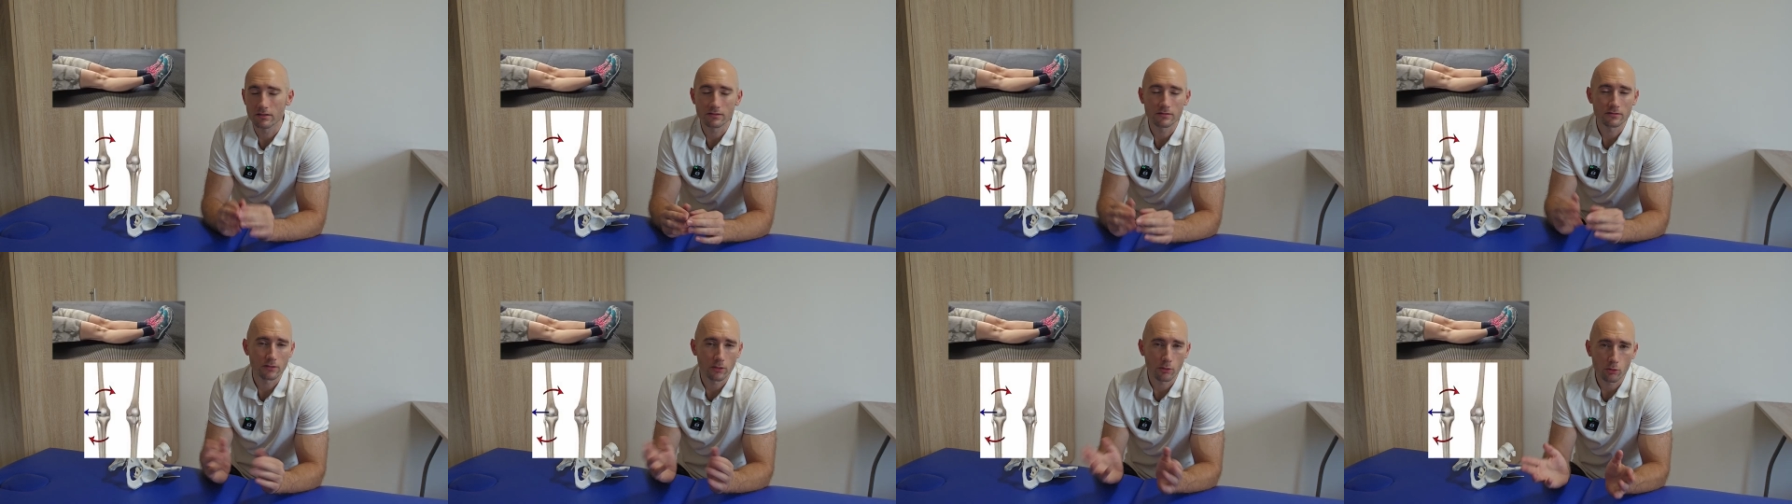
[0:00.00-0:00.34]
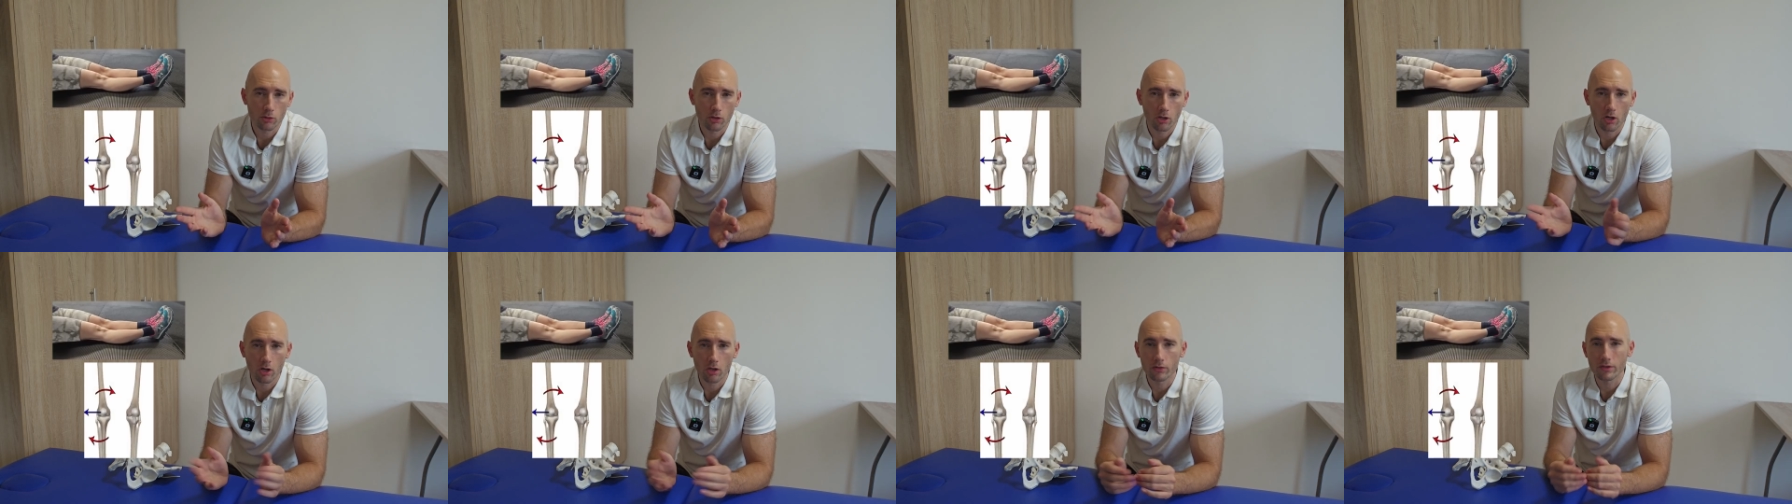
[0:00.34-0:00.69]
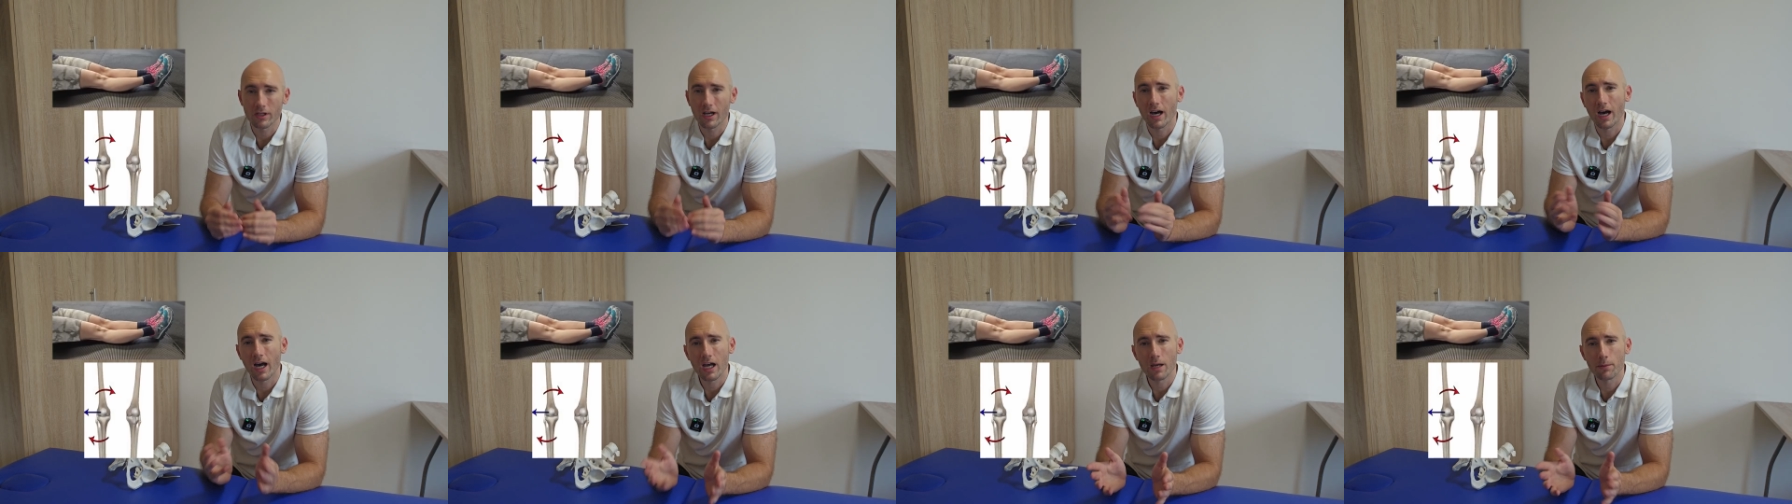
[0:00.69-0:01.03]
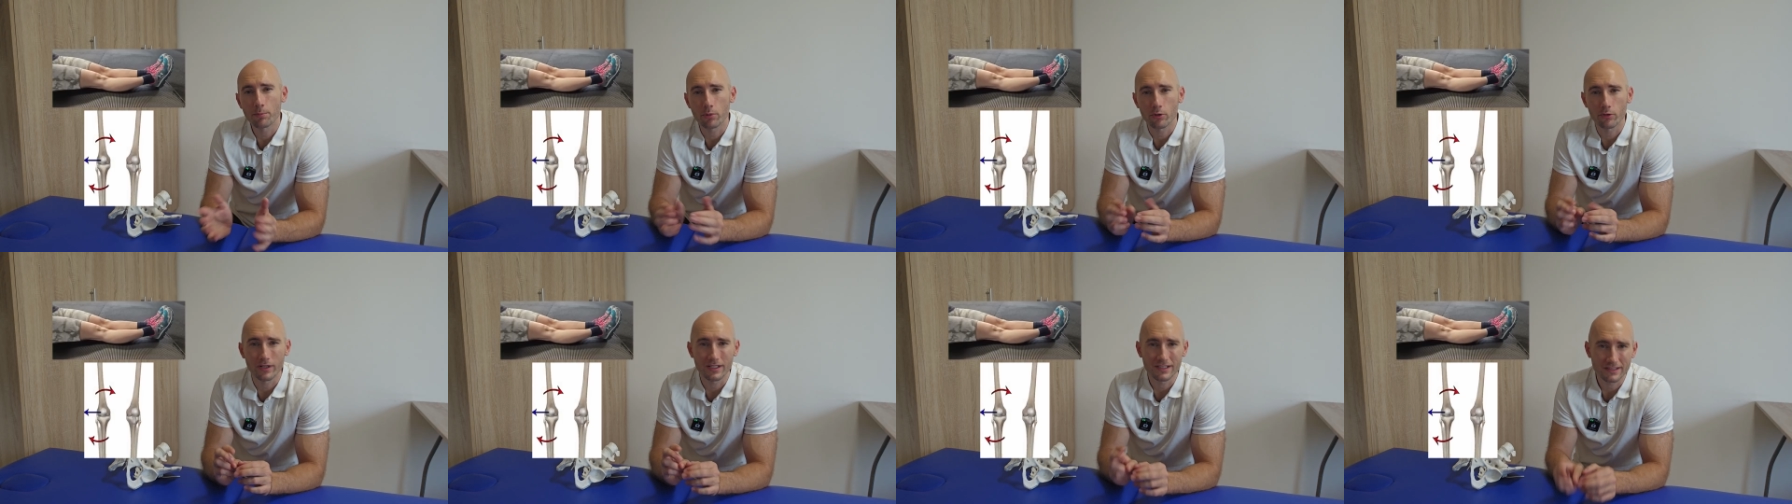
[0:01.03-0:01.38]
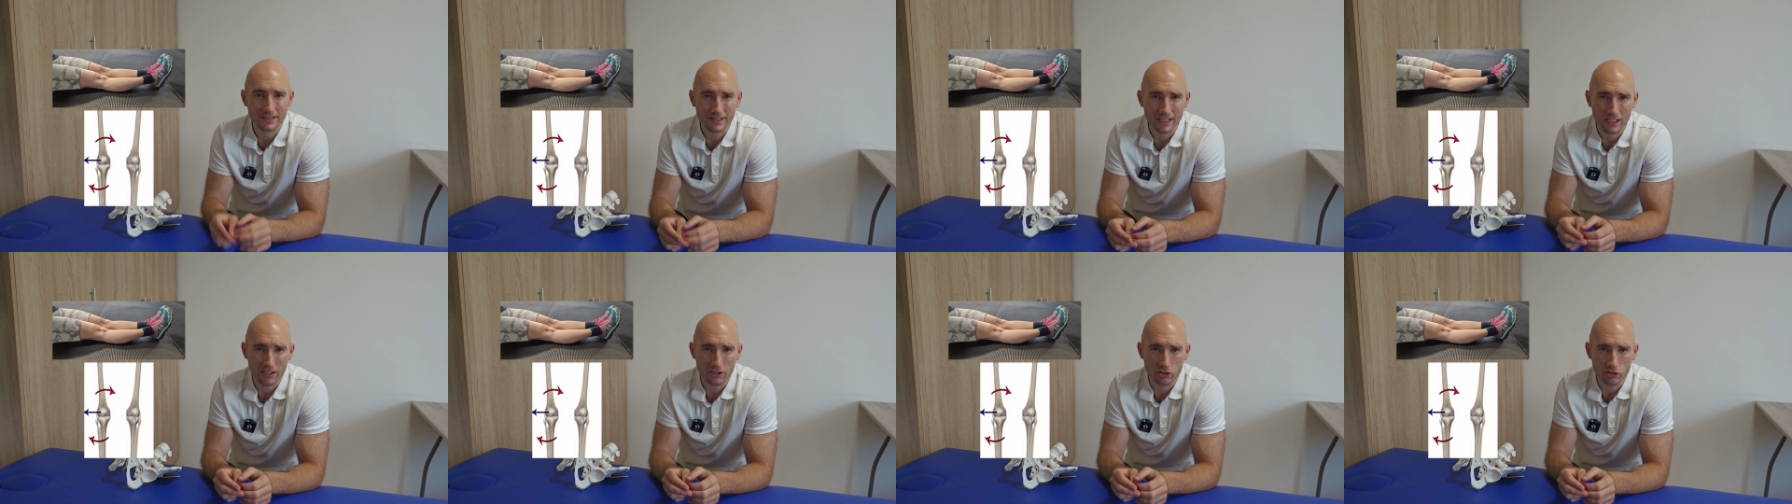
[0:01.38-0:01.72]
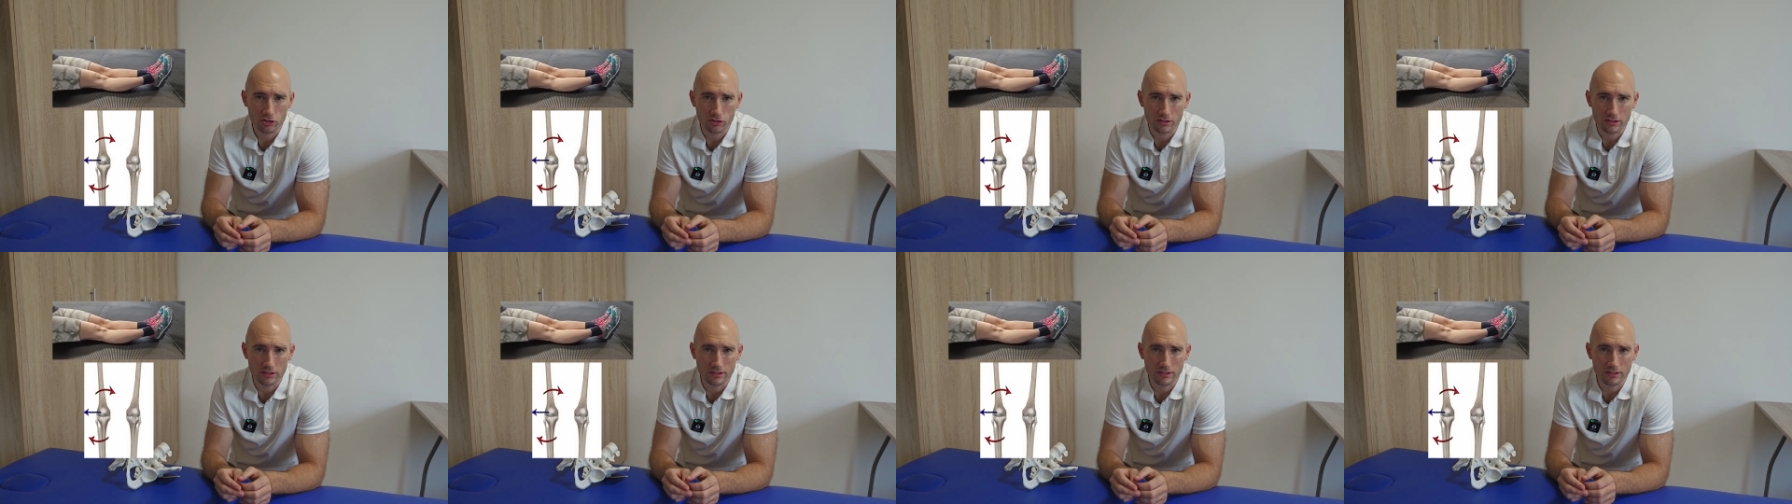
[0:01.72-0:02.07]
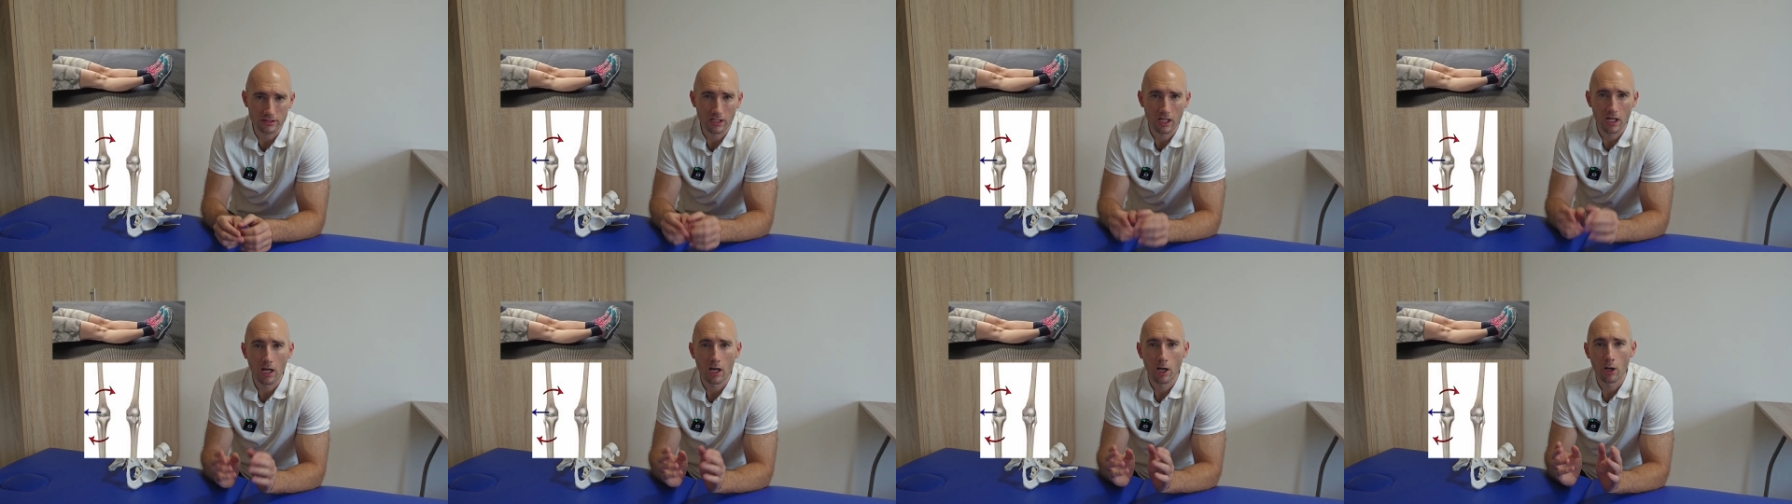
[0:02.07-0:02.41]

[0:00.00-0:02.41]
so-called hyperextensions,